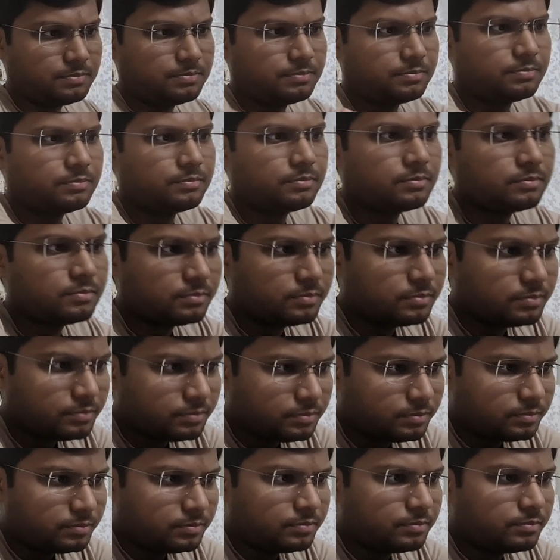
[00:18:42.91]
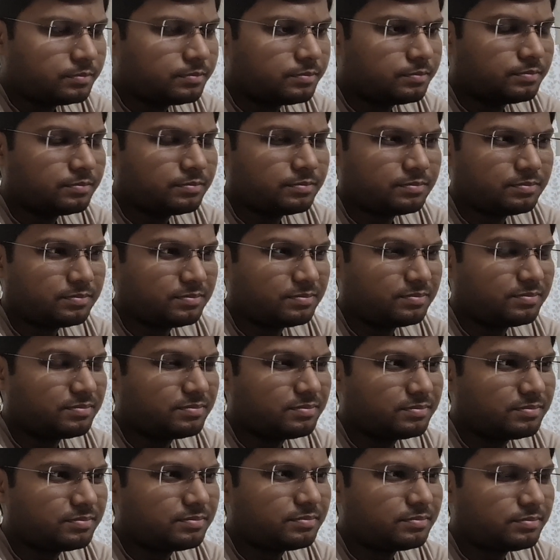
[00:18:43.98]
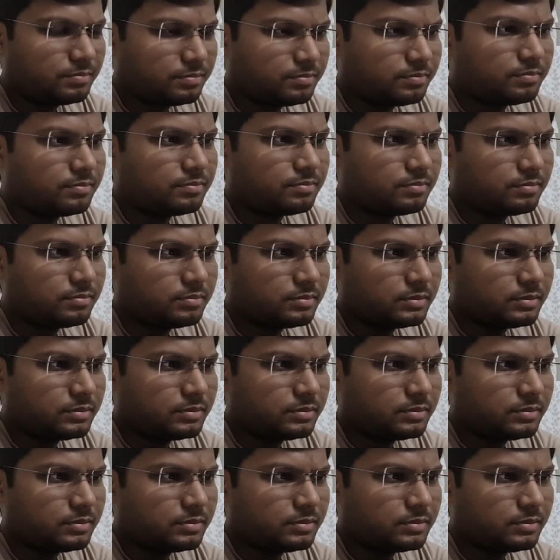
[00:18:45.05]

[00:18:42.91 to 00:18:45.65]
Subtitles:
Okay. Fair enough. No issues.